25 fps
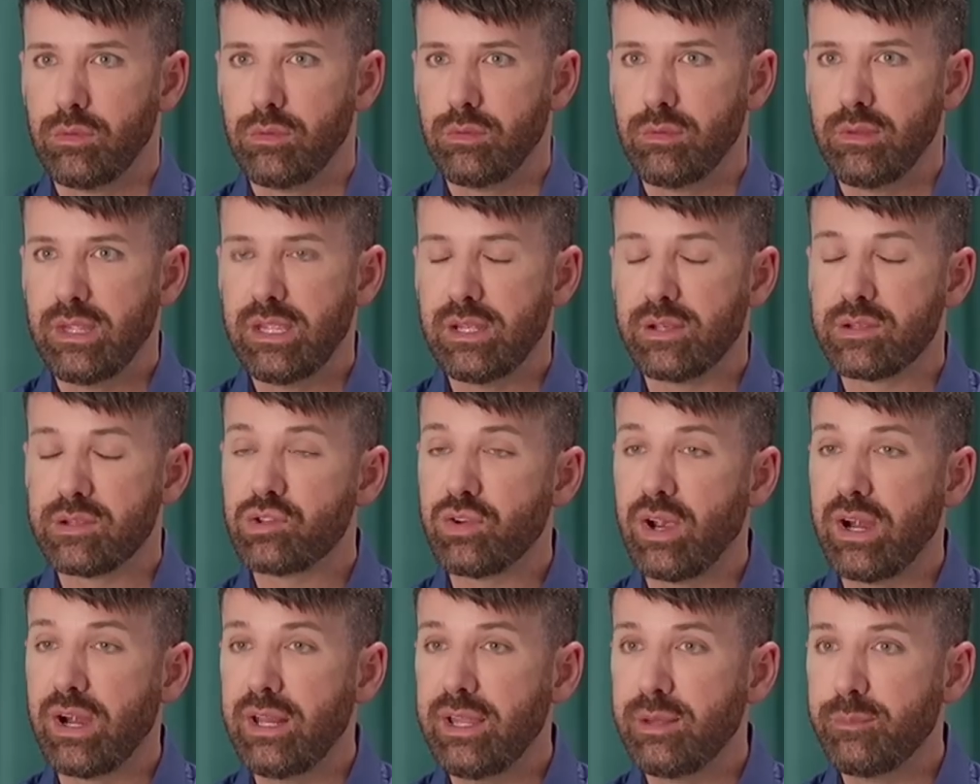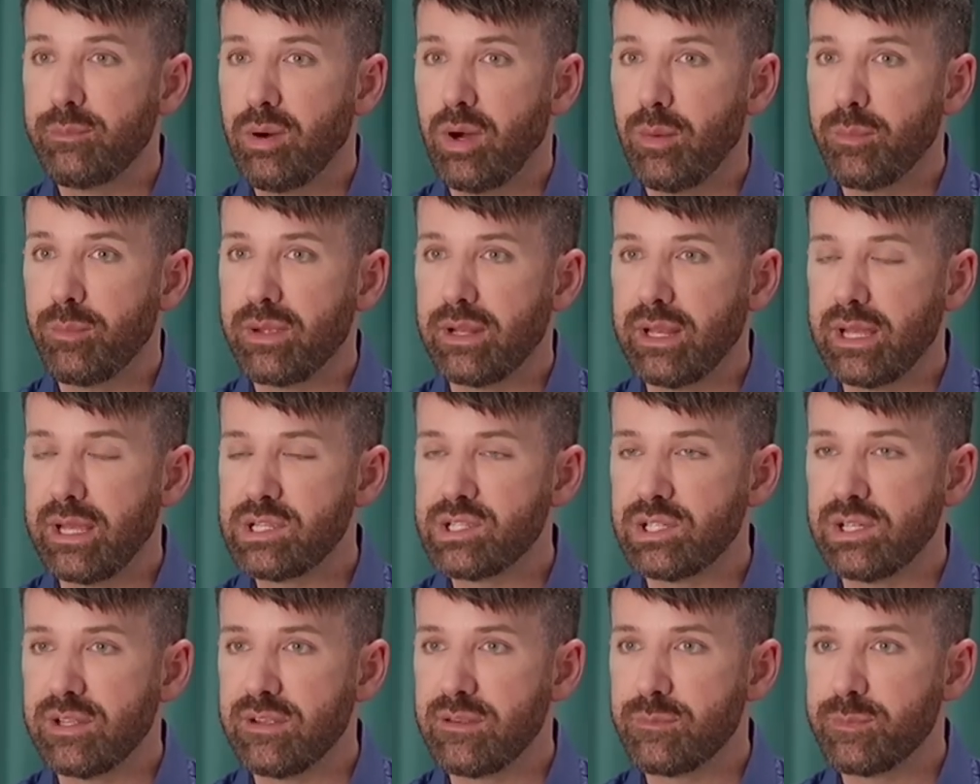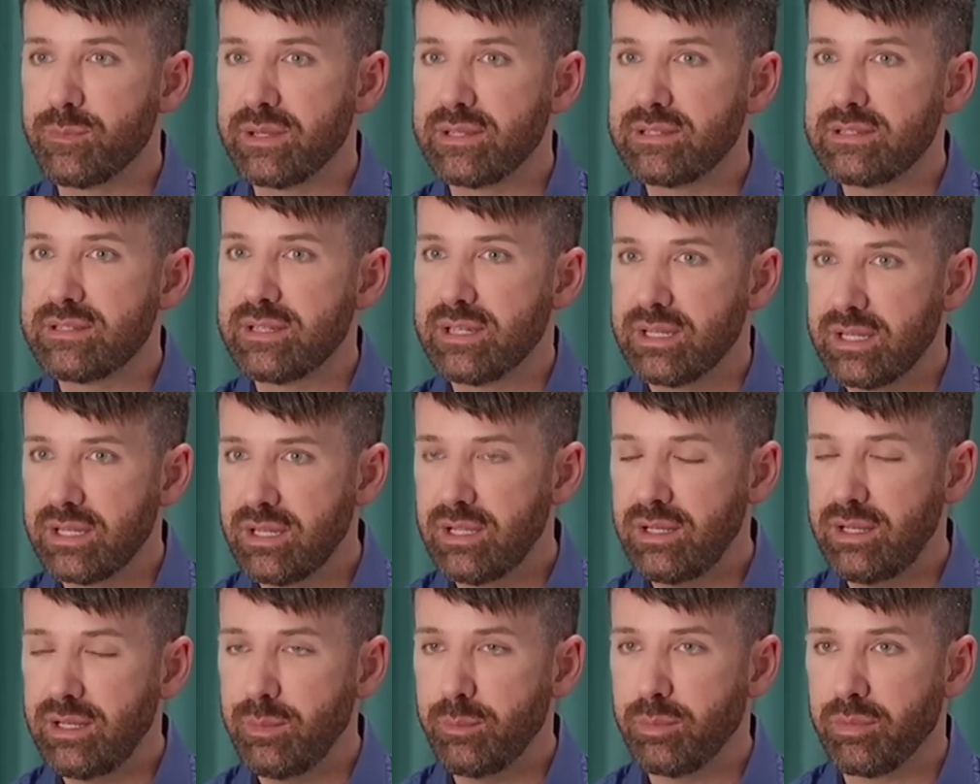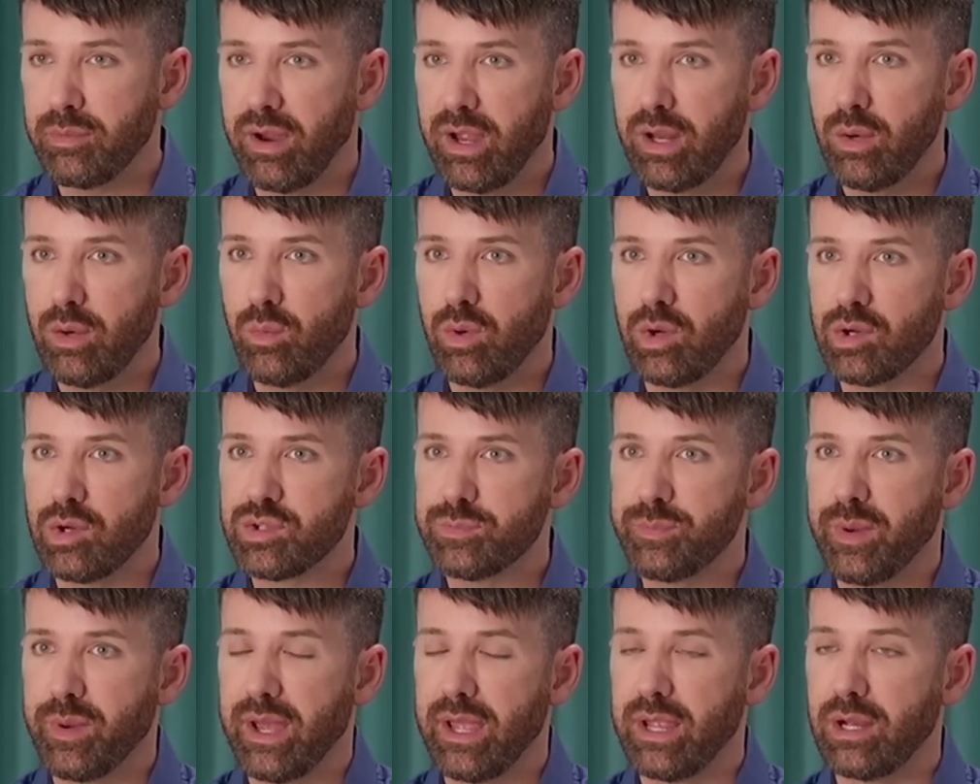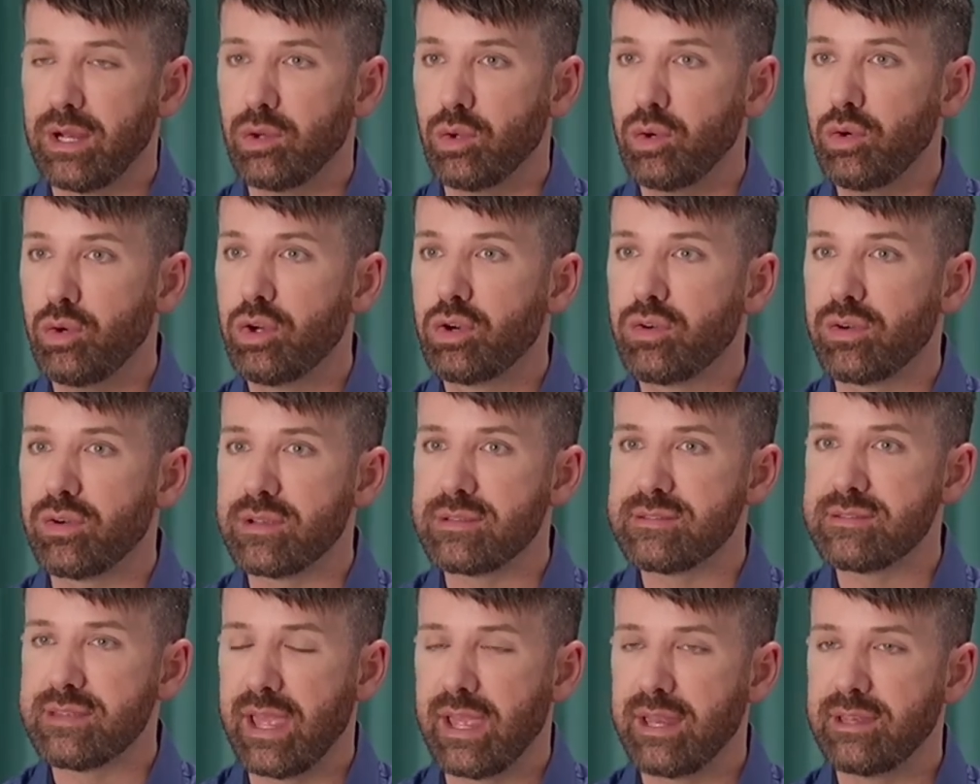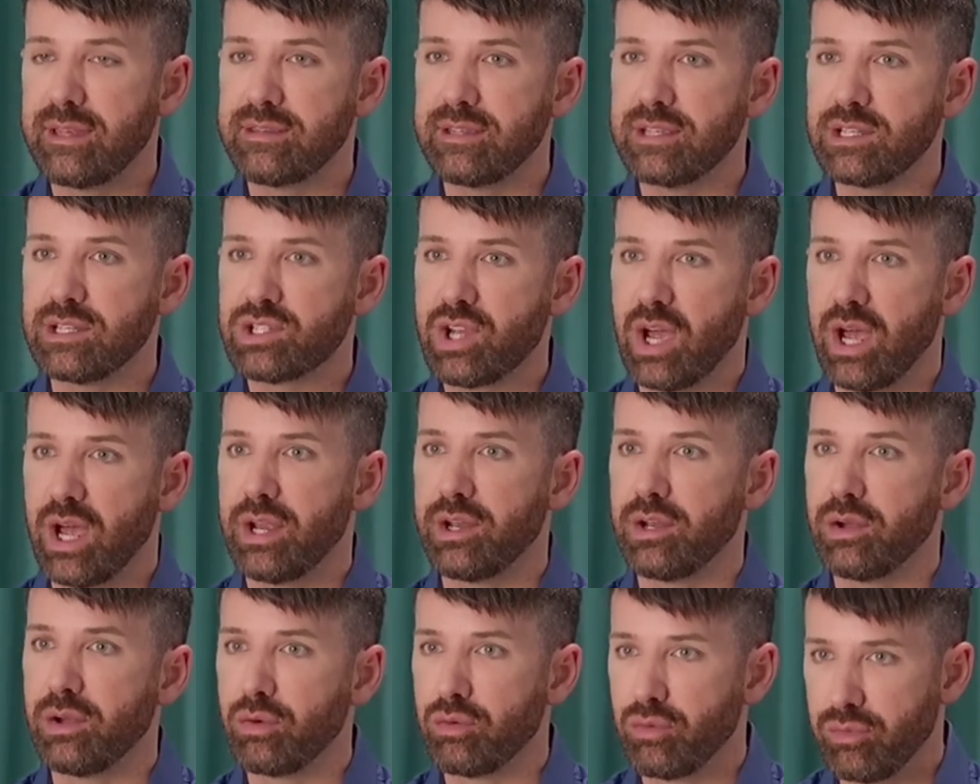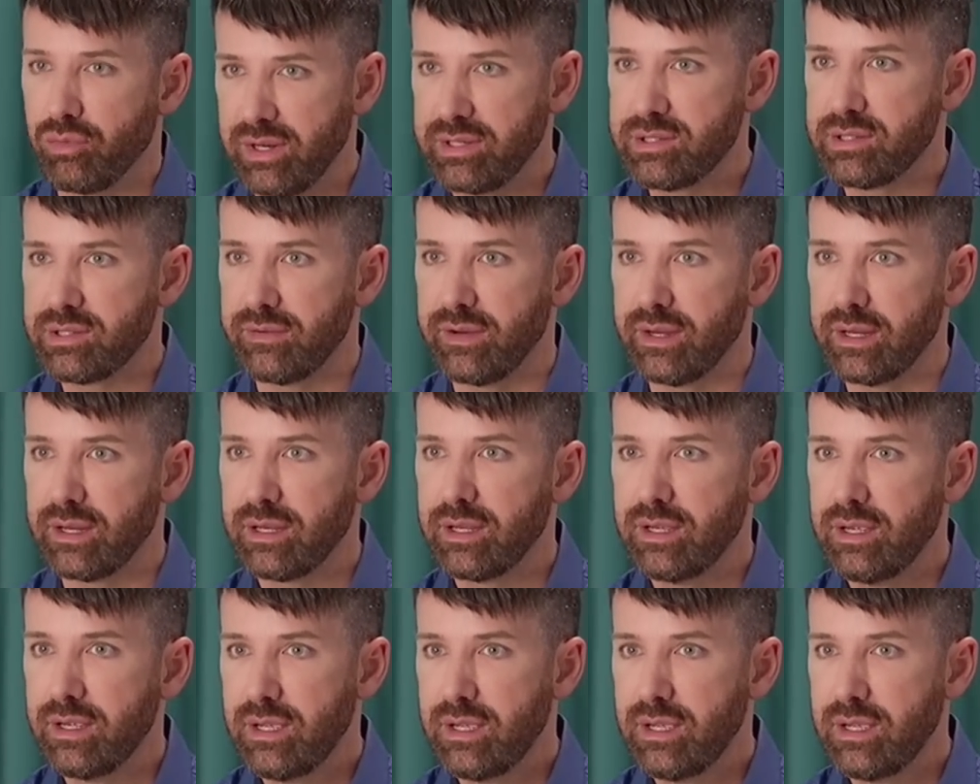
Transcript: The Australian population is particularly brainwashed by ludicrous anti China rhetoric.